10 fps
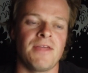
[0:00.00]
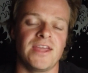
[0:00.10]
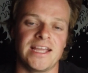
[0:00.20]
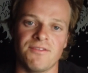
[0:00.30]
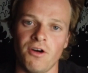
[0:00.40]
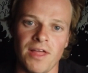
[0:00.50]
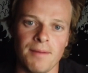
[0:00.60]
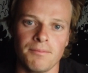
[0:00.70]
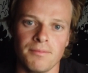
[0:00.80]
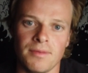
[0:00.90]
And they give all
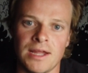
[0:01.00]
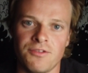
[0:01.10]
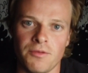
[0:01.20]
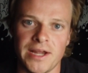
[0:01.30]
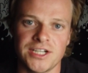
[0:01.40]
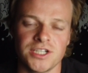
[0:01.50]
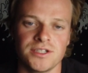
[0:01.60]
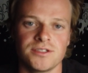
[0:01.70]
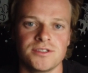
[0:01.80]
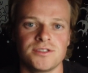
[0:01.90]
that
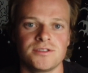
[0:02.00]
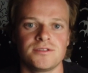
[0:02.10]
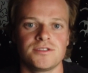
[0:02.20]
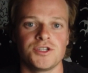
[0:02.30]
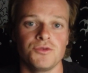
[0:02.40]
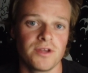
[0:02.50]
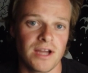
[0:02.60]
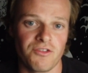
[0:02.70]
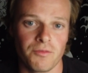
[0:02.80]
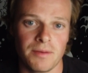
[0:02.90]
information to the
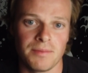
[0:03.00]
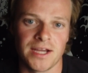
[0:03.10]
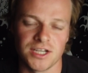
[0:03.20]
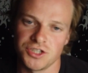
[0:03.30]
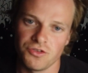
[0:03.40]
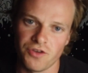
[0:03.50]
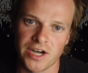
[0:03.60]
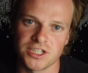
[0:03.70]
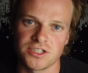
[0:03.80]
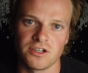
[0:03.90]
government because you've
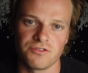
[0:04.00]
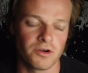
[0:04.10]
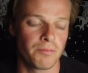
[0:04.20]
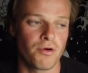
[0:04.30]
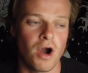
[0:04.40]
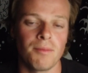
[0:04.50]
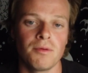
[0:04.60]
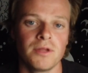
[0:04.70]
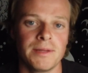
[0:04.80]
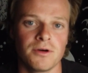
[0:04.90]
registered for
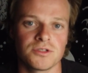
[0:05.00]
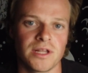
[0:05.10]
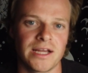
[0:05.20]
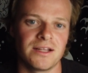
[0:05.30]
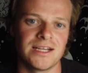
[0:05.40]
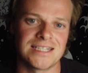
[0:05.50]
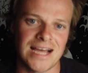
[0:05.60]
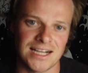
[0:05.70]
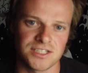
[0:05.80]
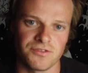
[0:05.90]
probably most likely a
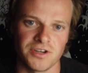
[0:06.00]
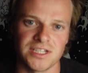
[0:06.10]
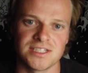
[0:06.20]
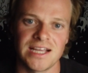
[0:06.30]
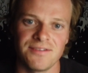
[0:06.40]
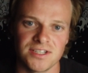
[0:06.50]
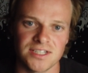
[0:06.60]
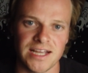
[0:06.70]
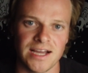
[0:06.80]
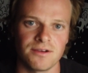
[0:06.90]
tax-free
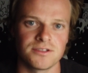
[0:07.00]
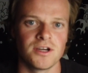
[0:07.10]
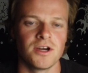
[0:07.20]
savings account.